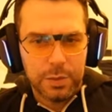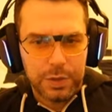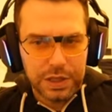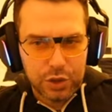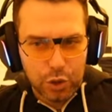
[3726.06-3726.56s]

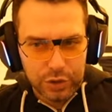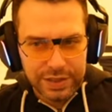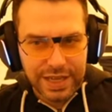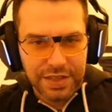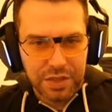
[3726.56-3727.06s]
We
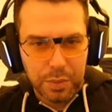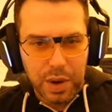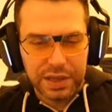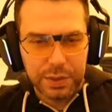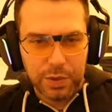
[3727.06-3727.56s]
couldn't get the
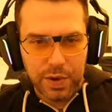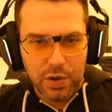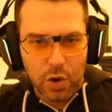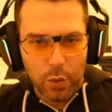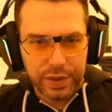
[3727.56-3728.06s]
money we were
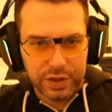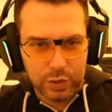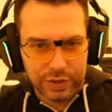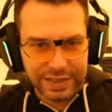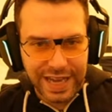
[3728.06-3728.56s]
hoping
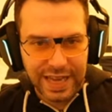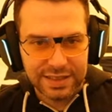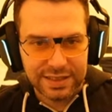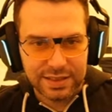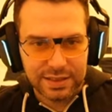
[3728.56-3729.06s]
to
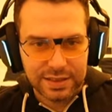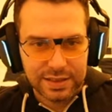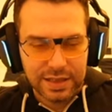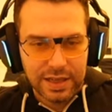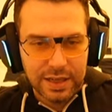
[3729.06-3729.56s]
get.
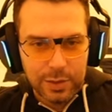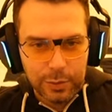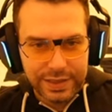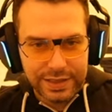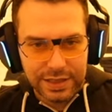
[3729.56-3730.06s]

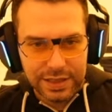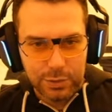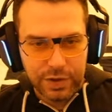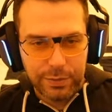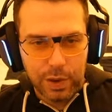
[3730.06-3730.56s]
We did it
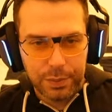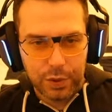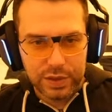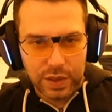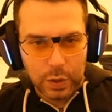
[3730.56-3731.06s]
with
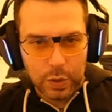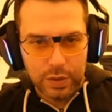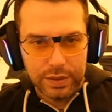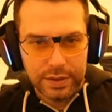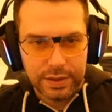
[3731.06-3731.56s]

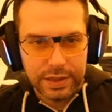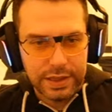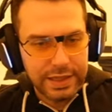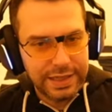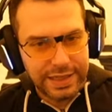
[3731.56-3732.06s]
1.0.
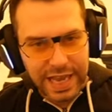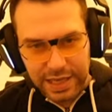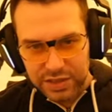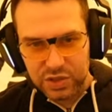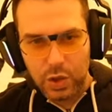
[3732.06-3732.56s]
It led
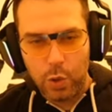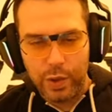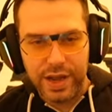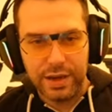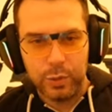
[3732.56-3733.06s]
us
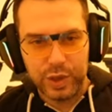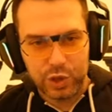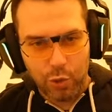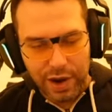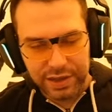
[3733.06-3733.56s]
nowhere. We
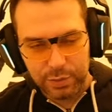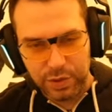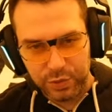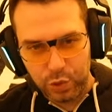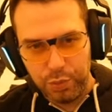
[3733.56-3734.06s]
tried it
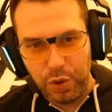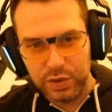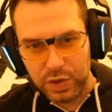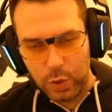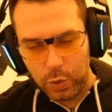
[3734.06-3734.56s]
with
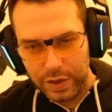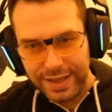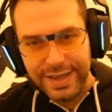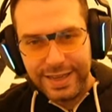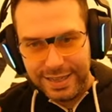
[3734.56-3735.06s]
2.0.
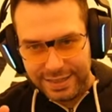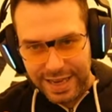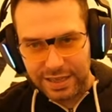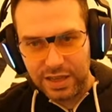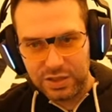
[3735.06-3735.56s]
It
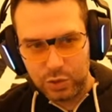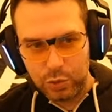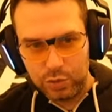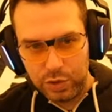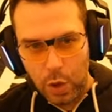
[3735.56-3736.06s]
led us to
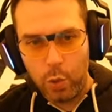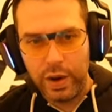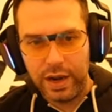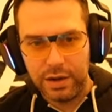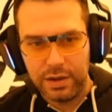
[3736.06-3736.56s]

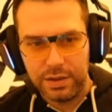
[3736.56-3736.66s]
nowhere.